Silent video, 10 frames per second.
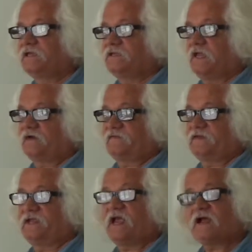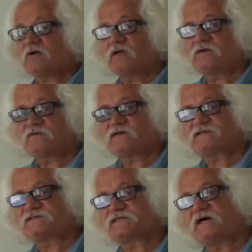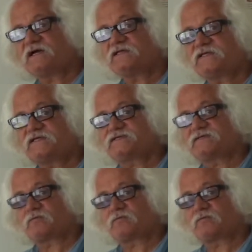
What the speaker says: Now the area that scientists